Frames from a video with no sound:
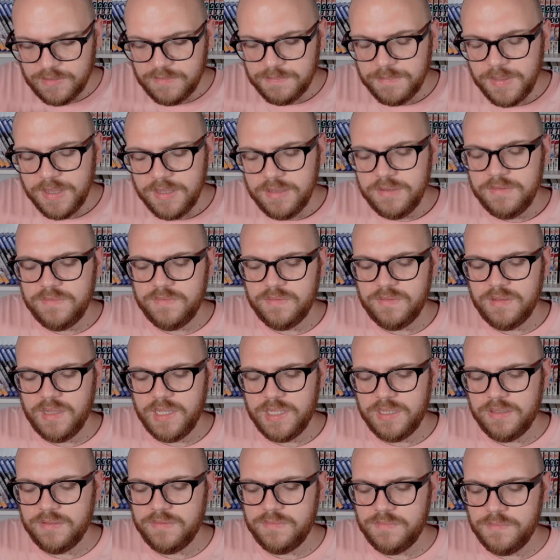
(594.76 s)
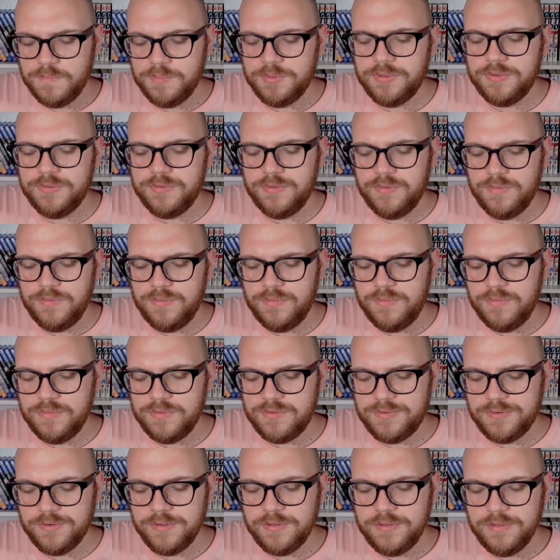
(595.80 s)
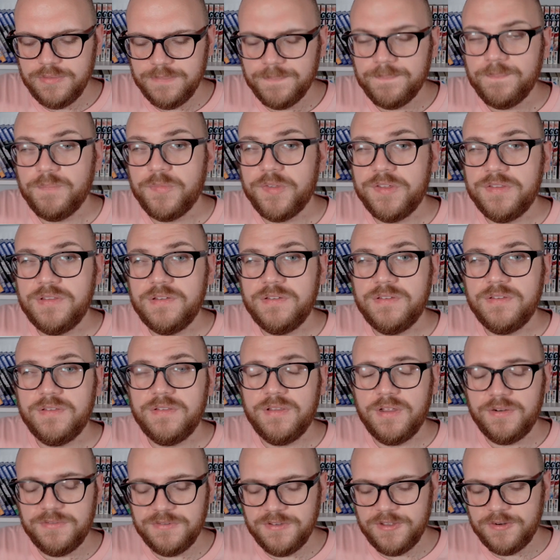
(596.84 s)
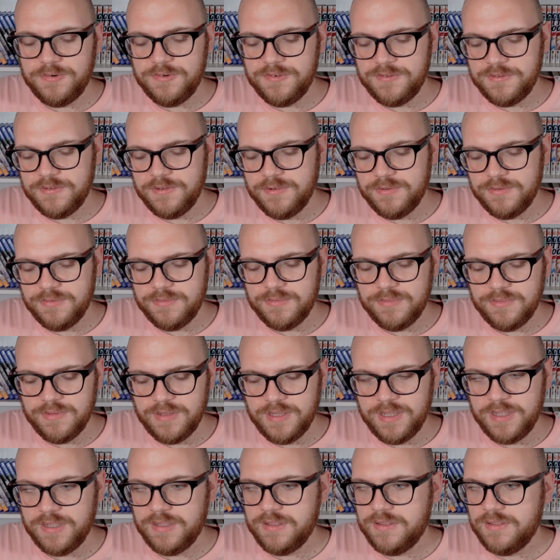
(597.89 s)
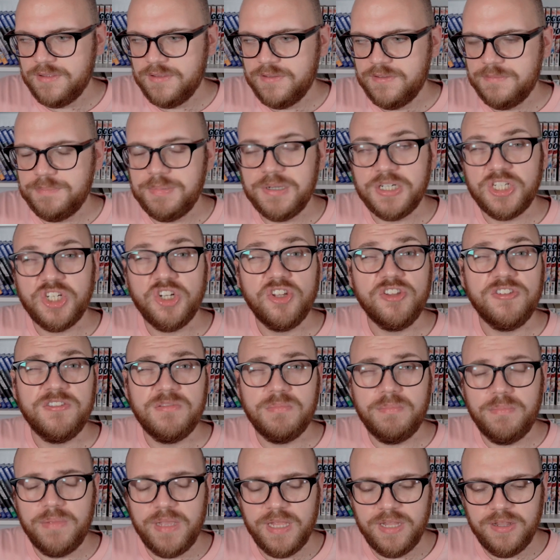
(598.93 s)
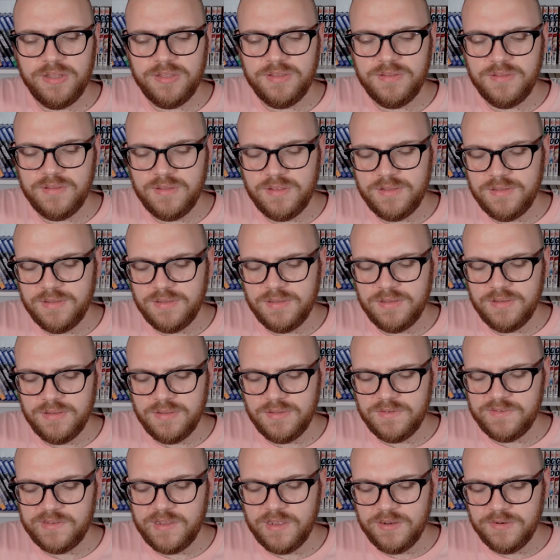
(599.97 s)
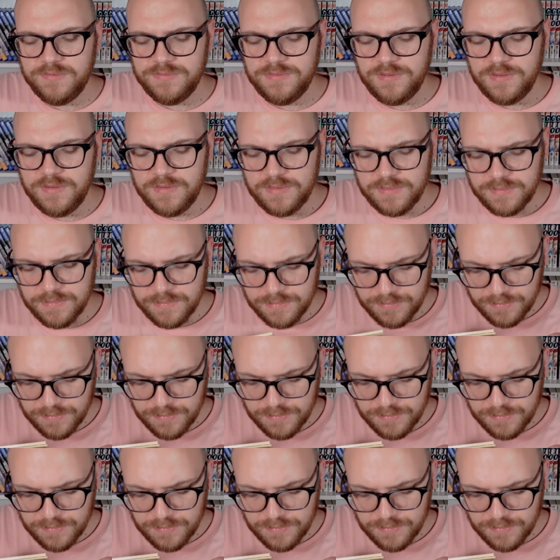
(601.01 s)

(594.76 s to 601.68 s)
smell is like super neutral. It's there is no like special smell inside of this.